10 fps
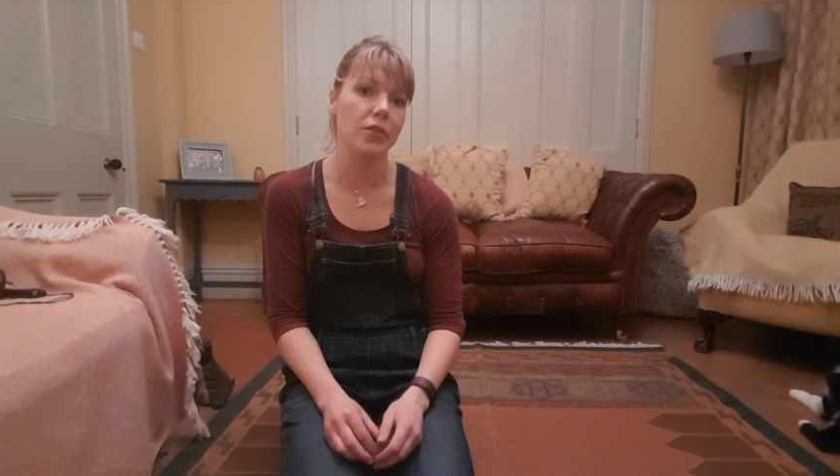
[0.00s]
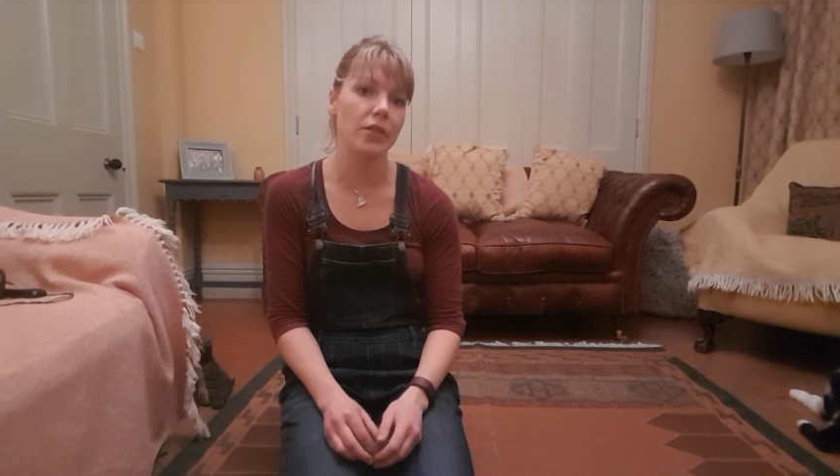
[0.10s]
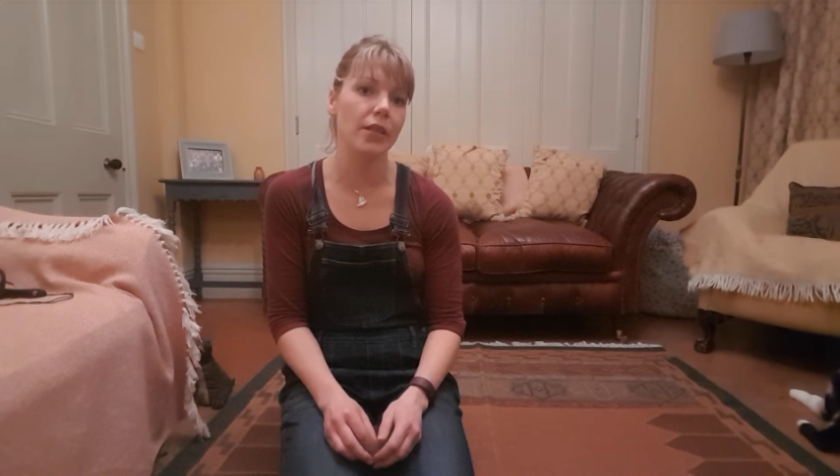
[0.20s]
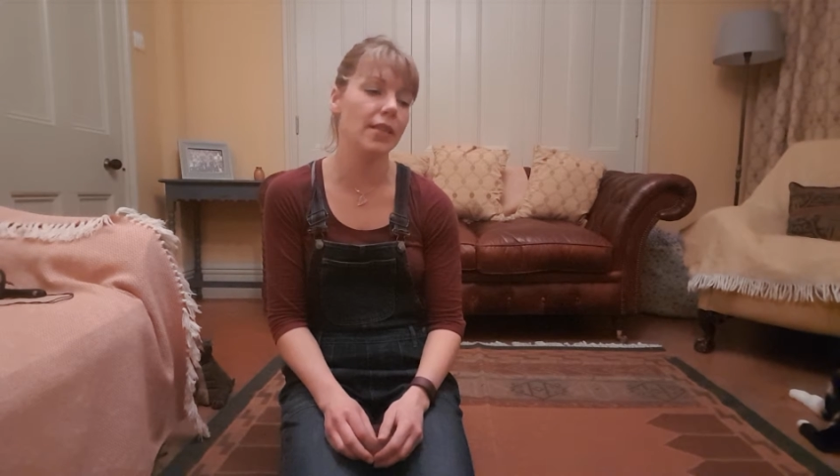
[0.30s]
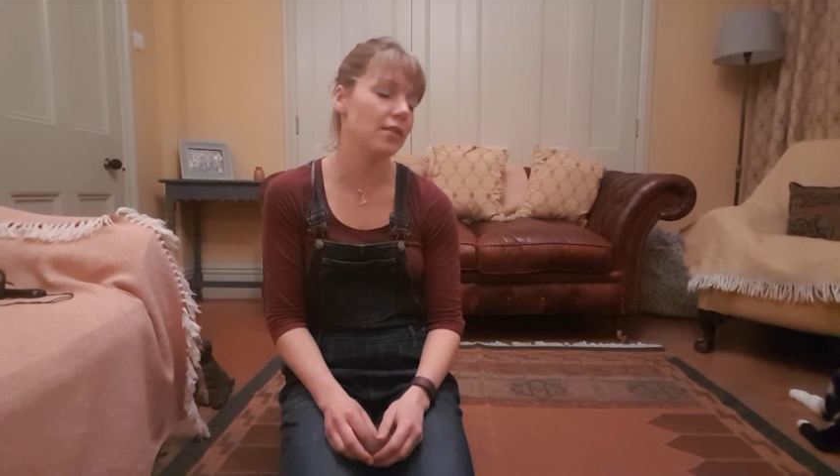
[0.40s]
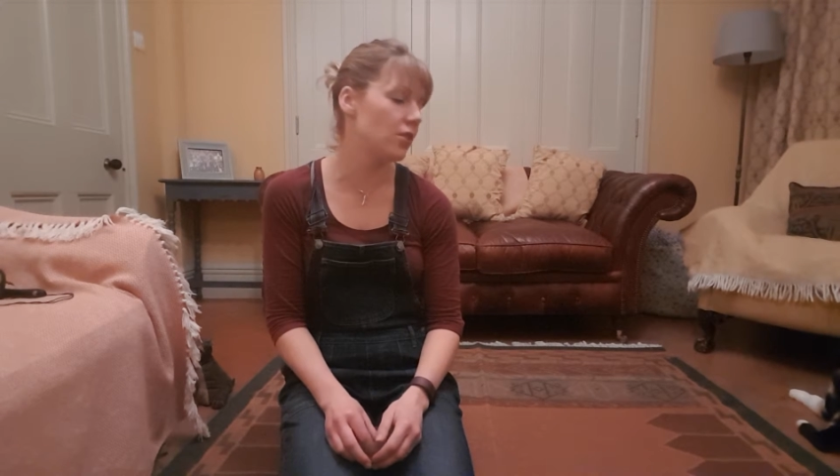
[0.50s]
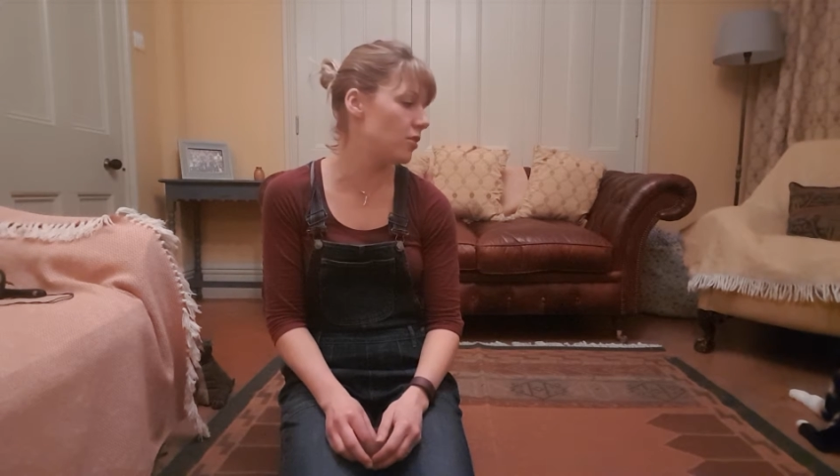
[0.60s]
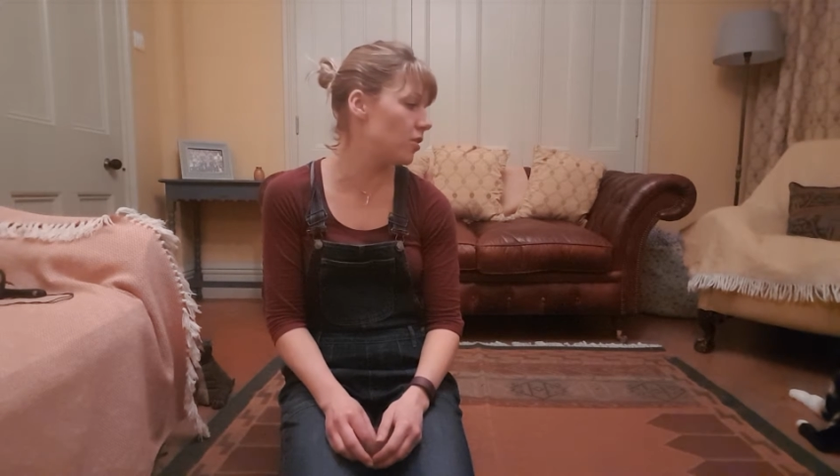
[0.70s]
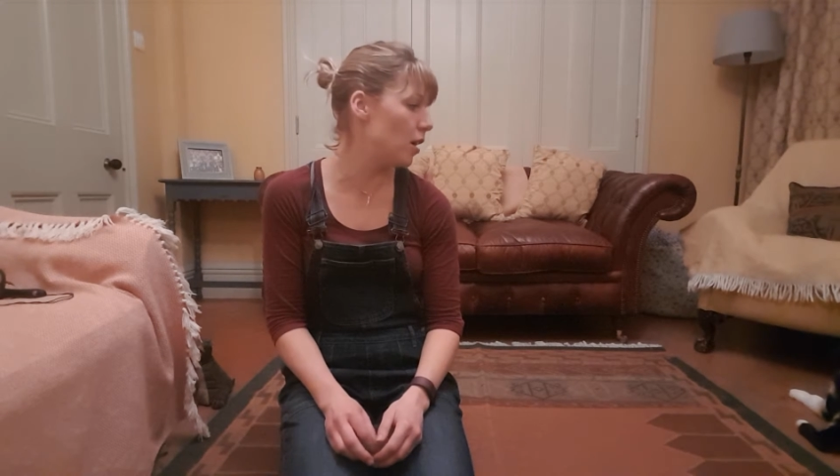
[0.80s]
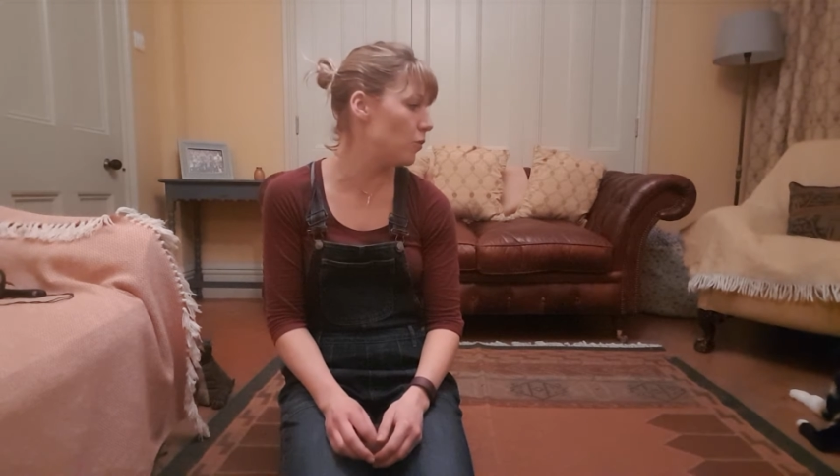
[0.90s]
So here's a
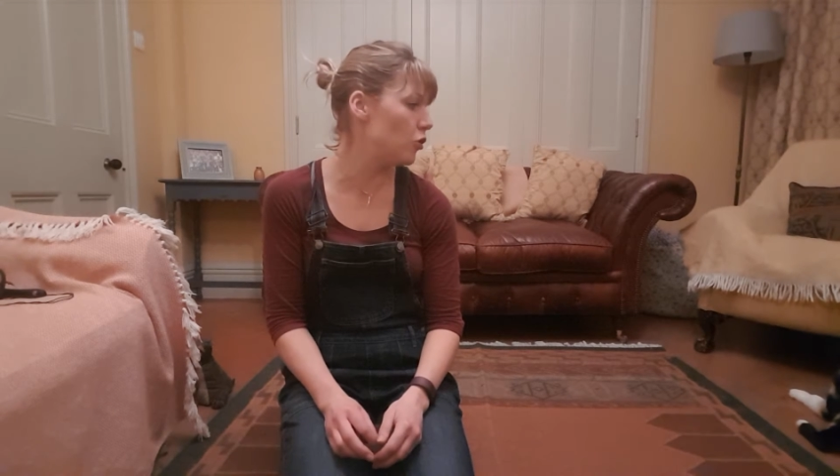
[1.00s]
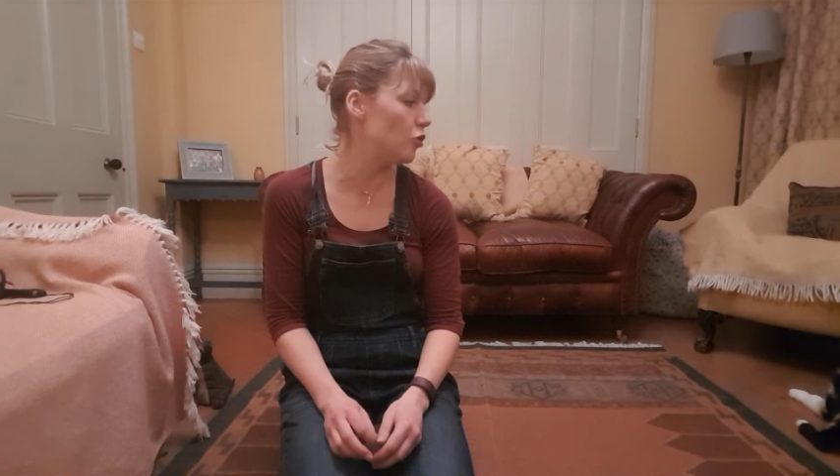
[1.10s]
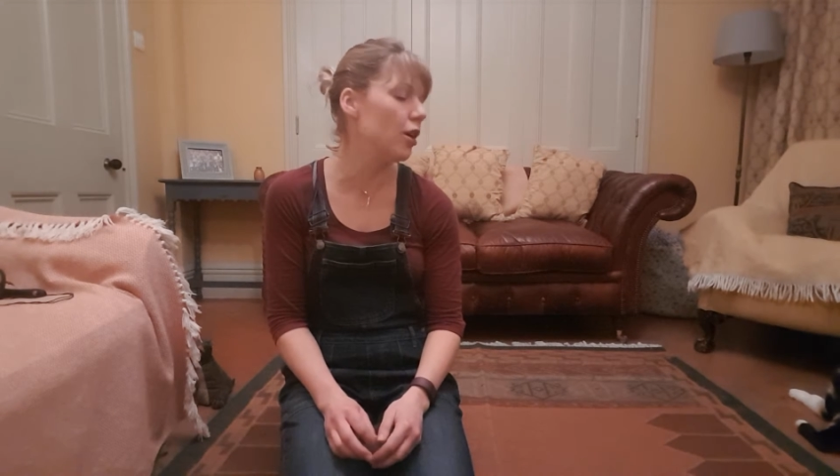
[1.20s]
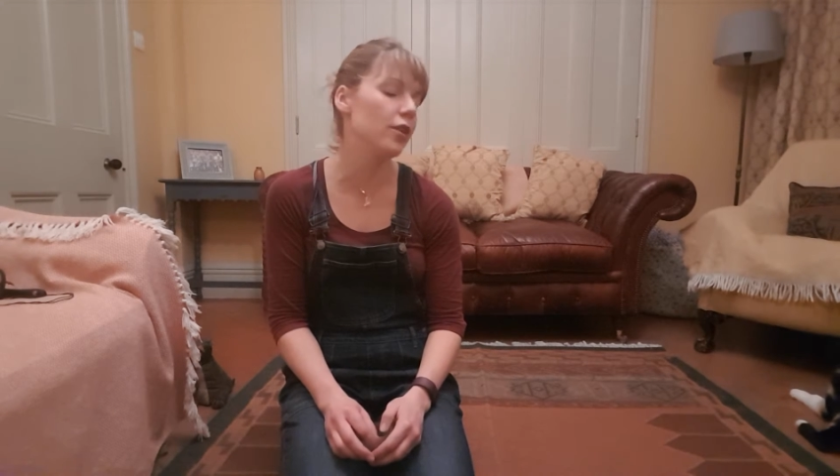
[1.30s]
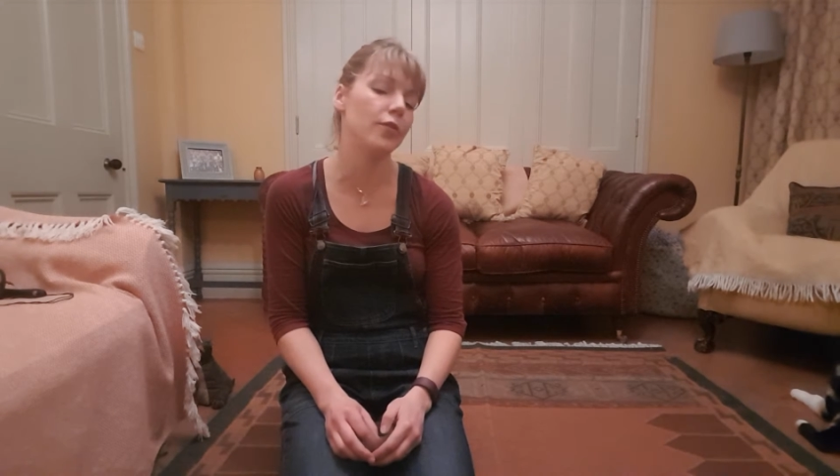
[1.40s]
good time to try